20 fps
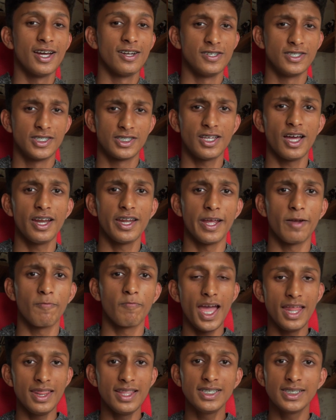to studying.
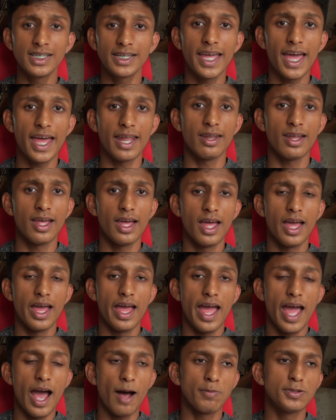And this again
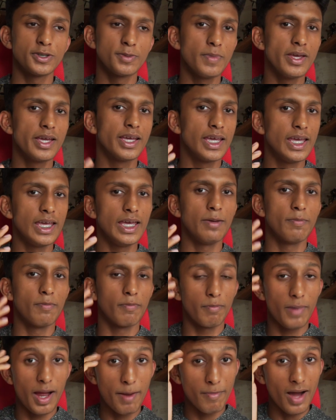helps me
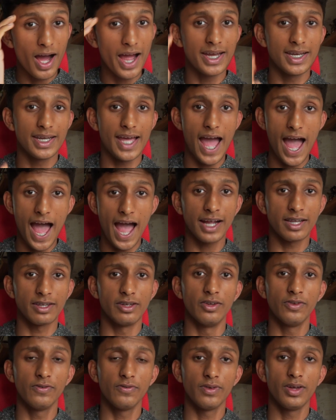keep my mind
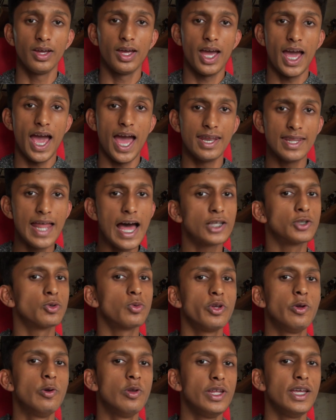active. And that's
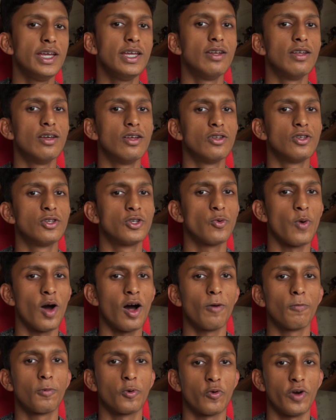what you need to
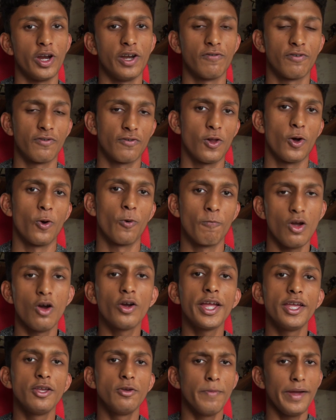help create flow.
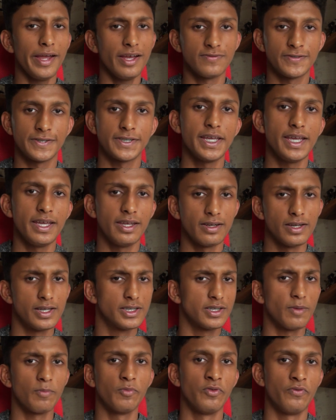Okay, you may have seen in
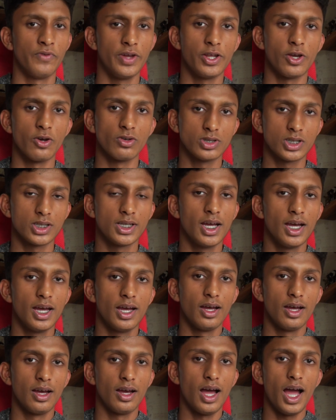some of the videos,
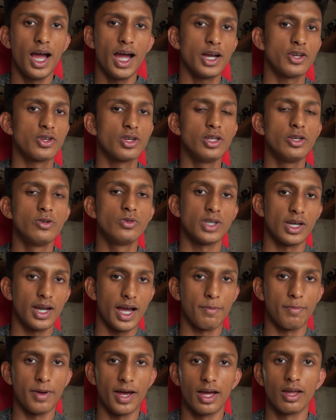I actually use an
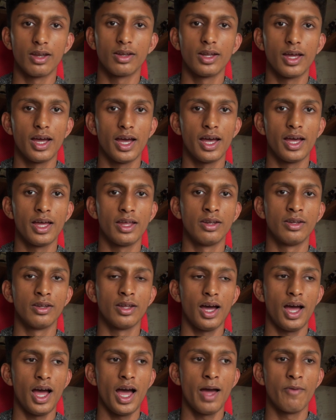iPad, and
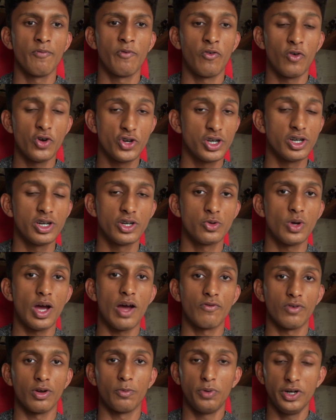I'm fortunate to
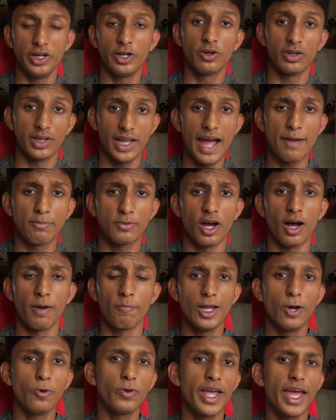have a pretty good
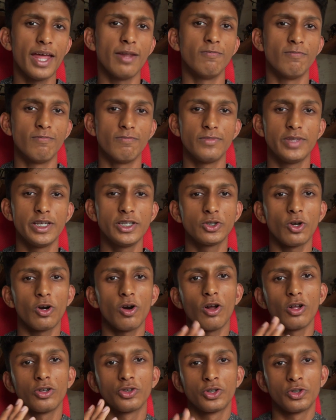laptop. Now again, these are
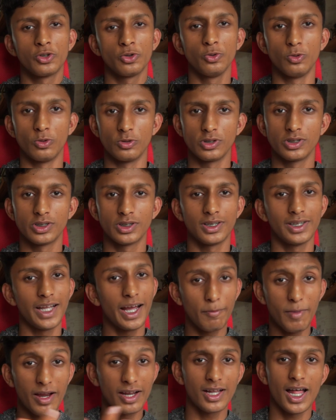all tools,
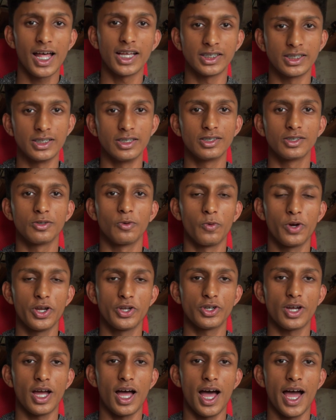like my glasses,
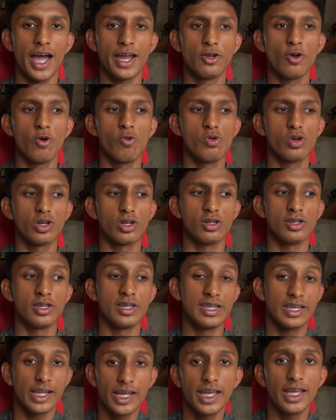which I don't
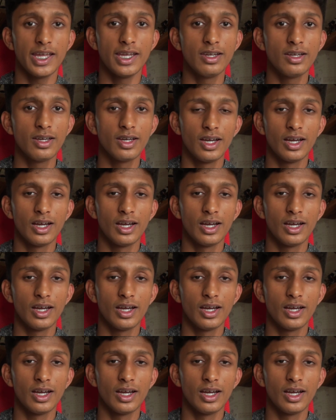need,